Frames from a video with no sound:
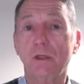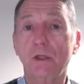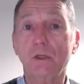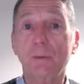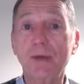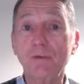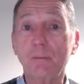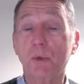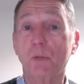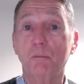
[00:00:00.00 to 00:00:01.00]
Do you
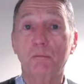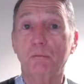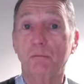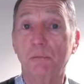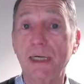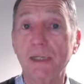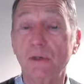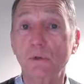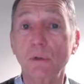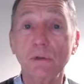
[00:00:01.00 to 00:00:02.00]
ever break
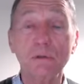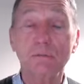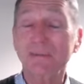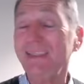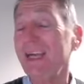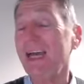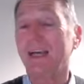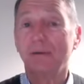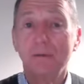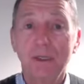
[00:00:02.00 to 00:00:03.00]
the rules?
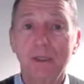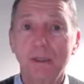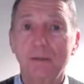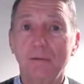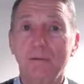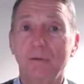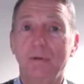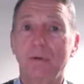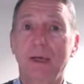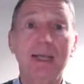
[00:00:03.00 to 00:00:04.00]
Yeah,
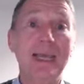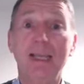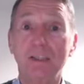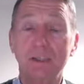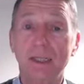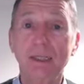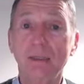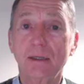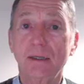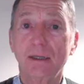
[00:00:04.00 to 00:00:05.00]

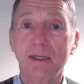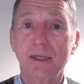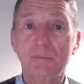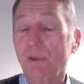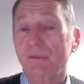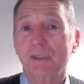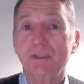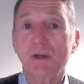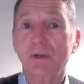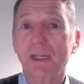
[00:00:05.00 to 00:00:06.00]
occasionally. But
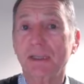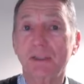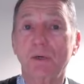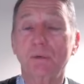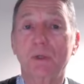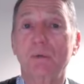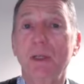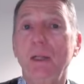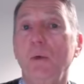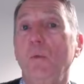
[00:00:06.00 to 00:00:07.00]
it's not, you know,
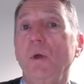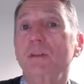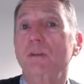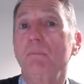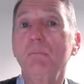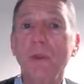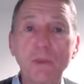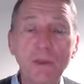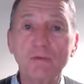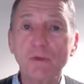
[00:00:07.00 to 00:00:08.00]
once a
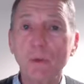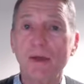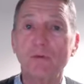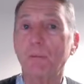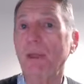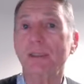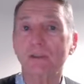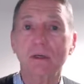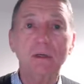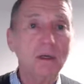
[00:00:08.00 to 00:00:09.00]
month if you have a
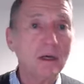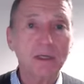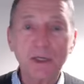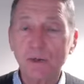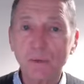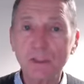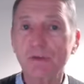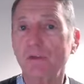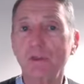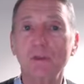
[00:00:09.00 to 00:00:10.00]
pizza, you know, once
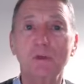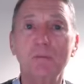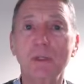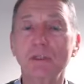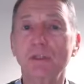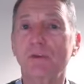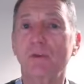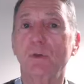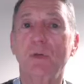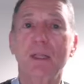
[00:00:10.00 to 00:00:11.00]
every 2 months if
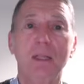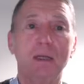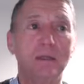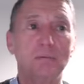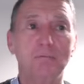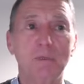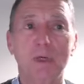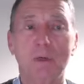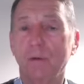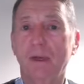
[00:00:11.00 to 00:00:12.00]
you,
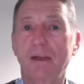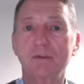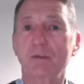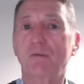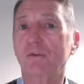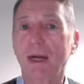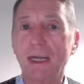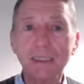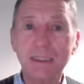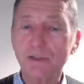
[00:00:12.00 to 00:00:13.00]
you know, have some
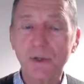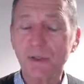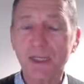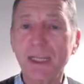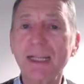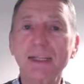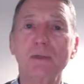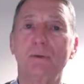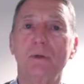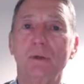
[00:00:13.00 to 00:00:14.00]
fries, it's not going to kill
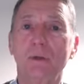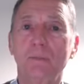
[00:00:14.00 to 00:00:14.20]
you.